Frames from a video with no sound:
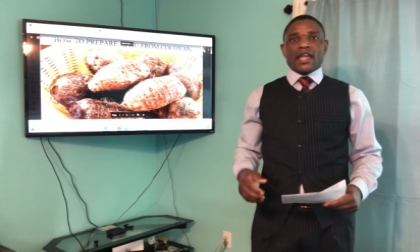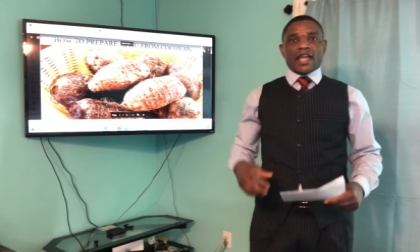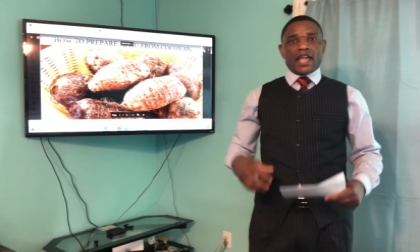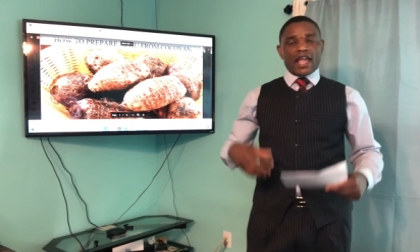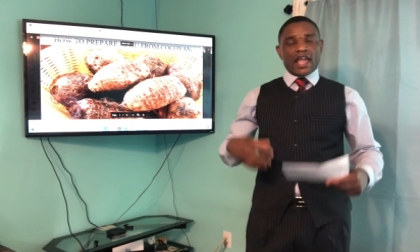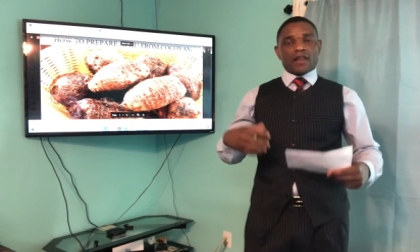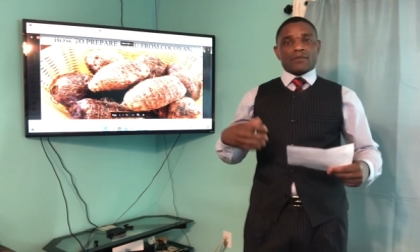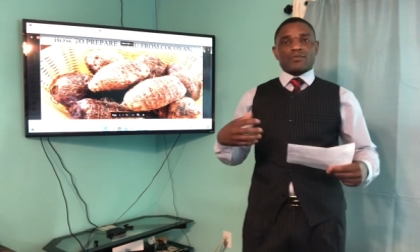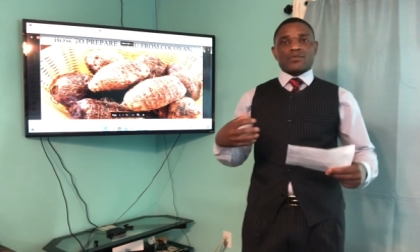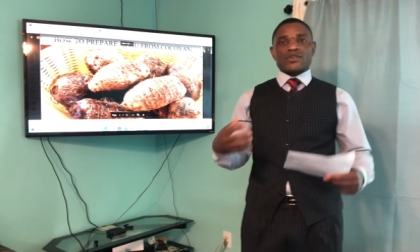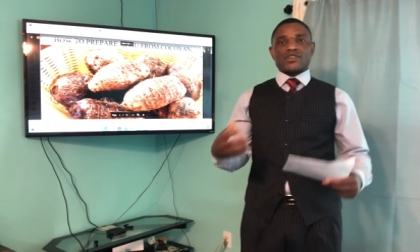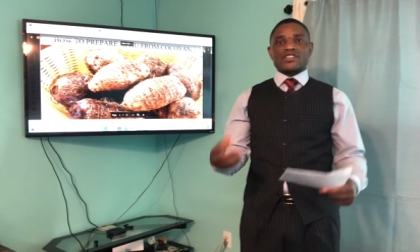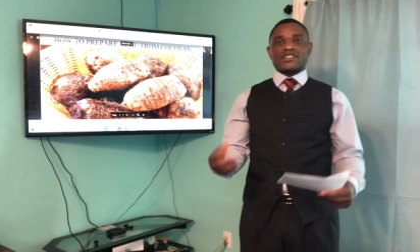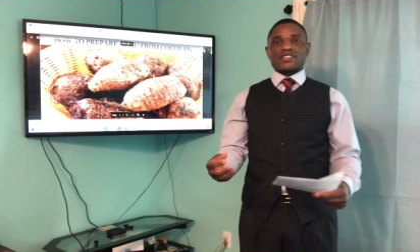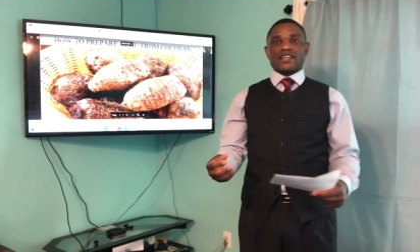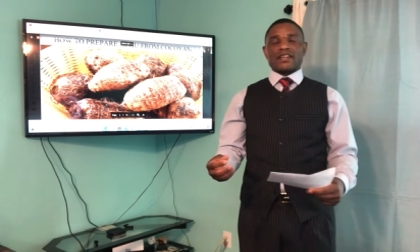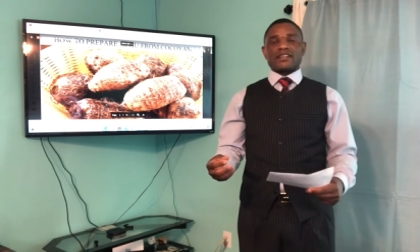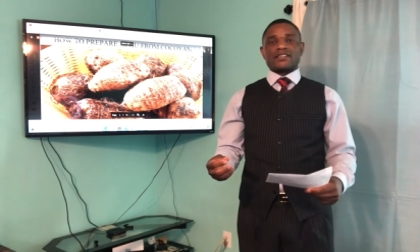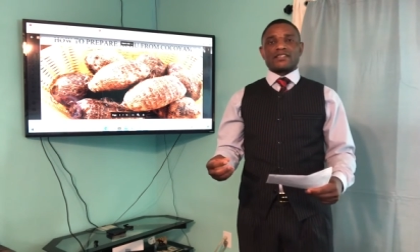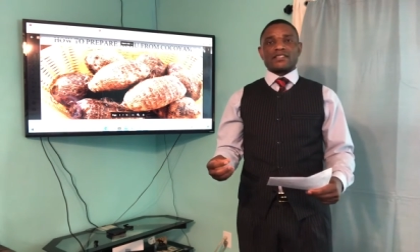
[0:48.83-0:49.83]
in
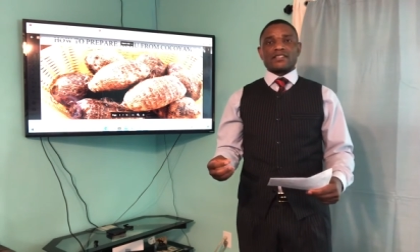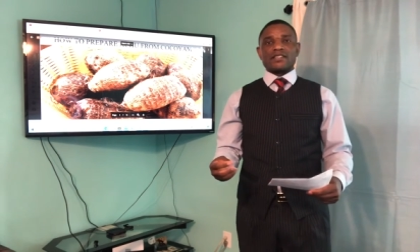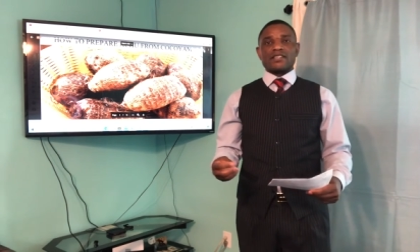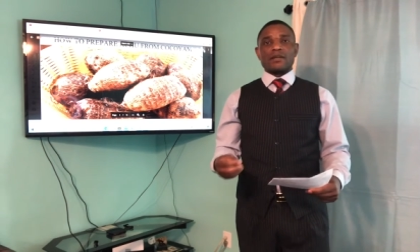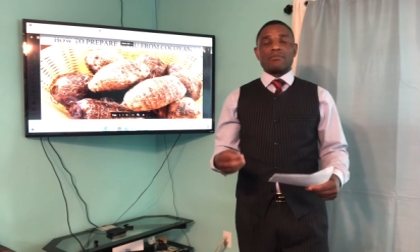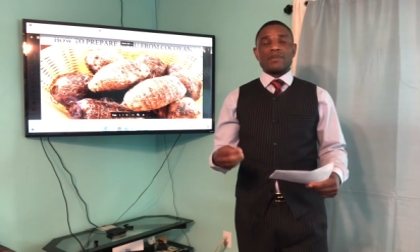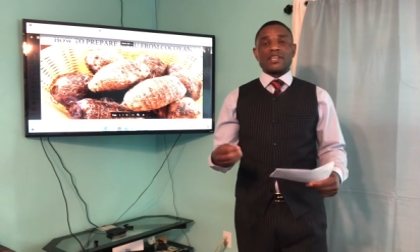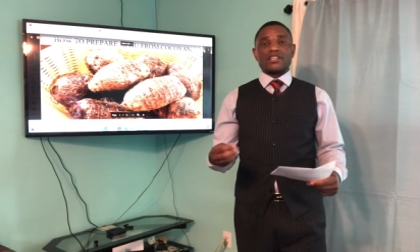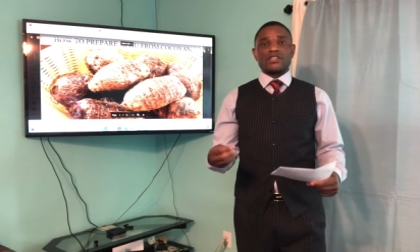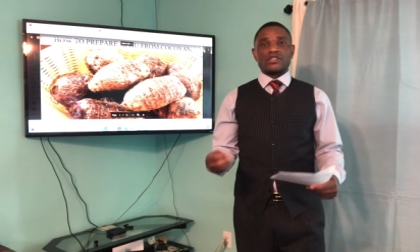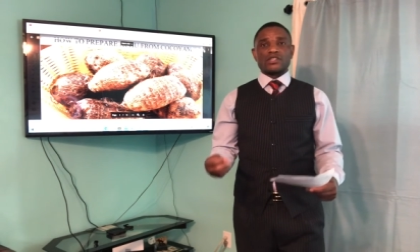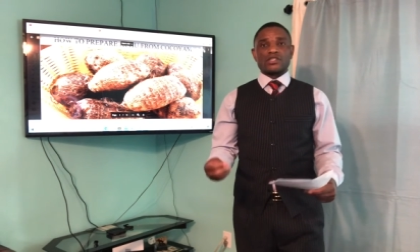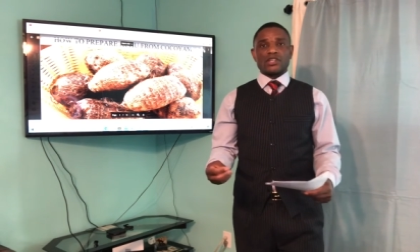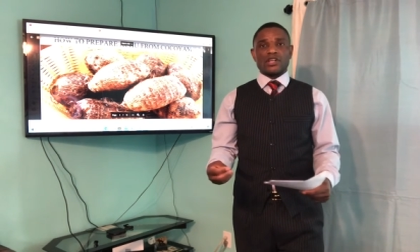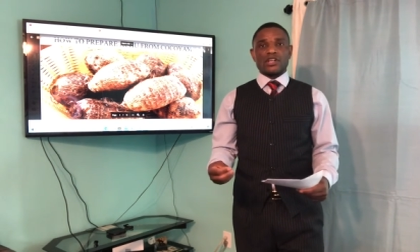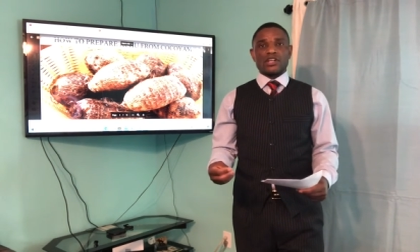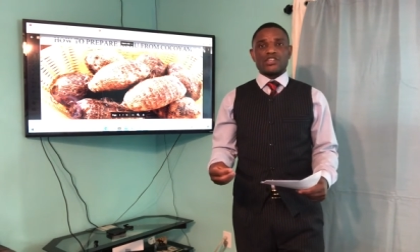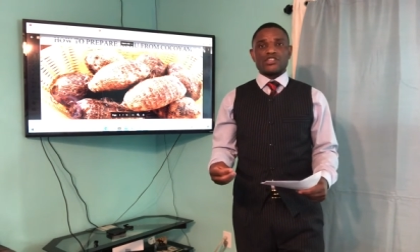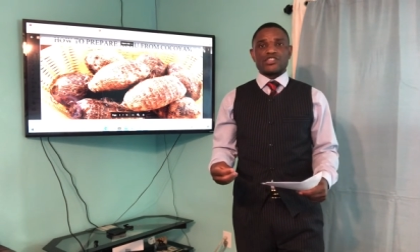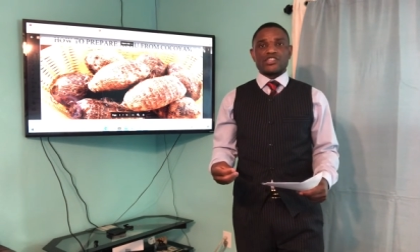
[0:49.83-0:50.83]
presenting the
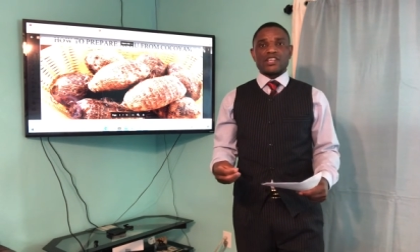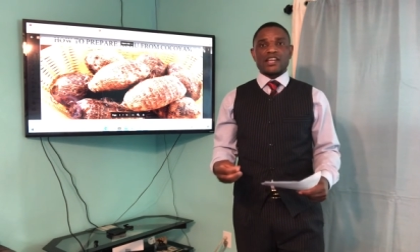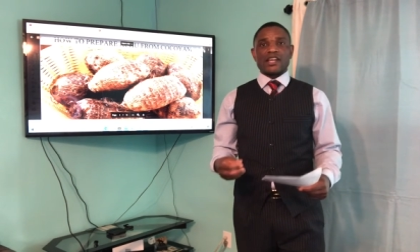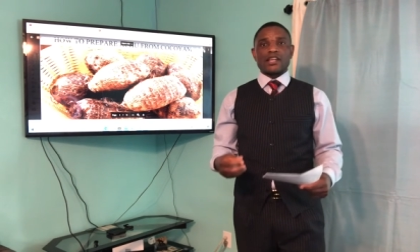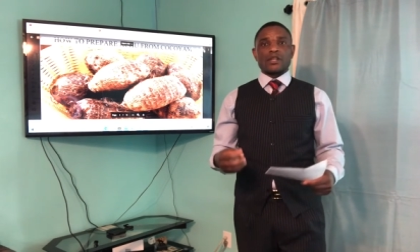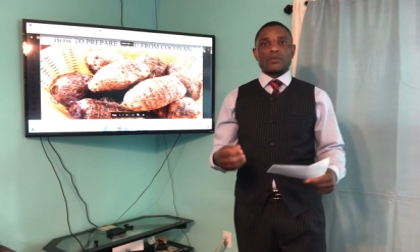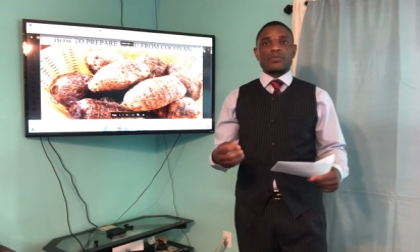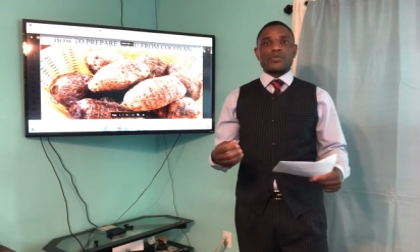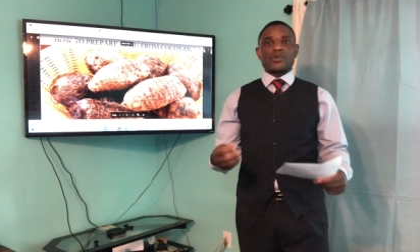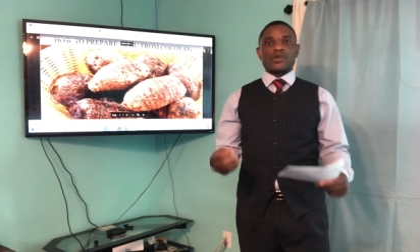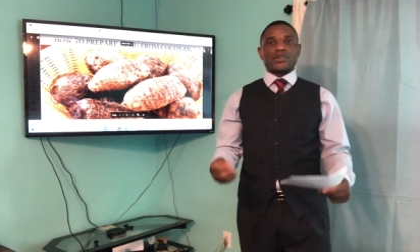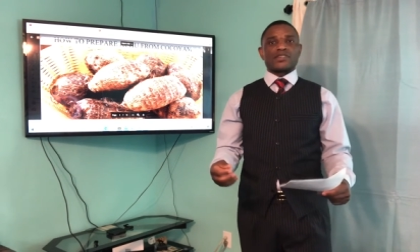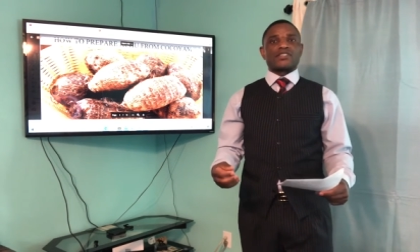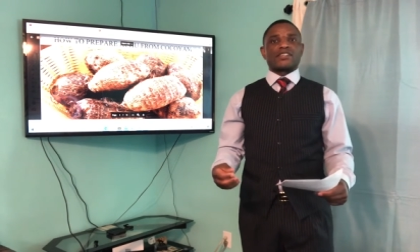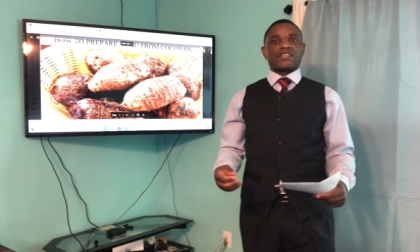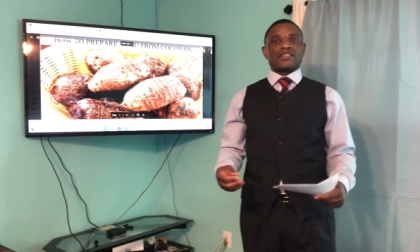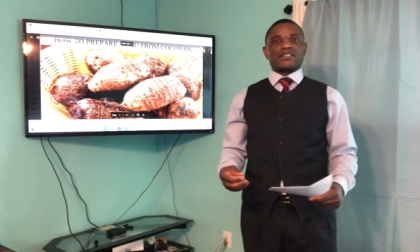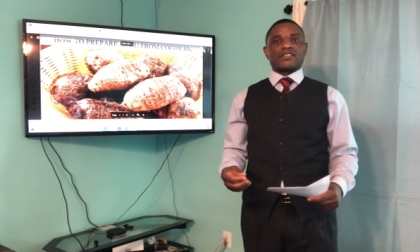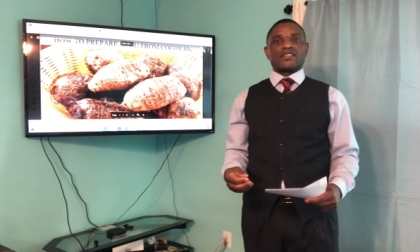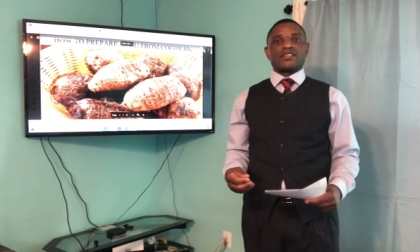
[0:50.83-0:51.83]
methodology and the
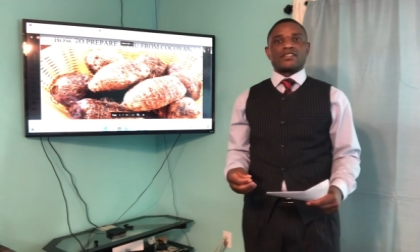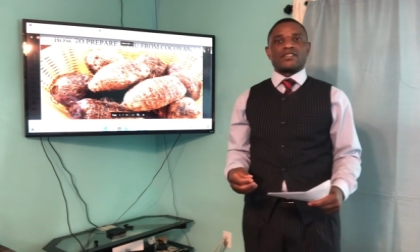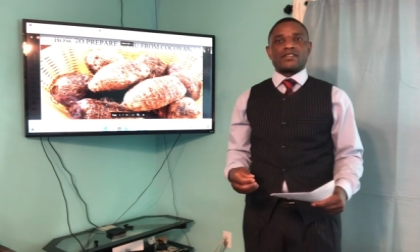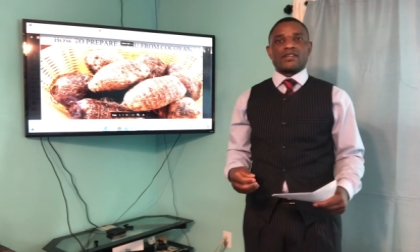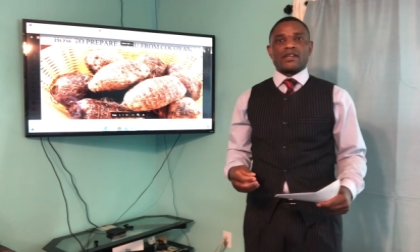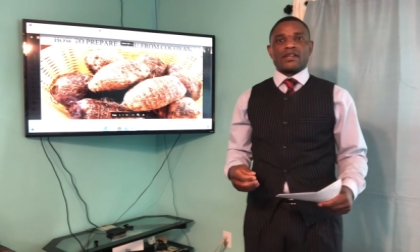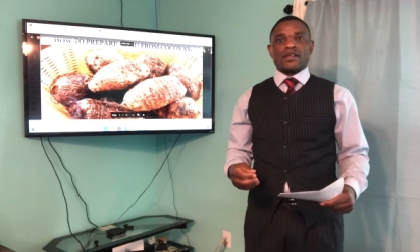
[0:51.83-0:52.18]
processes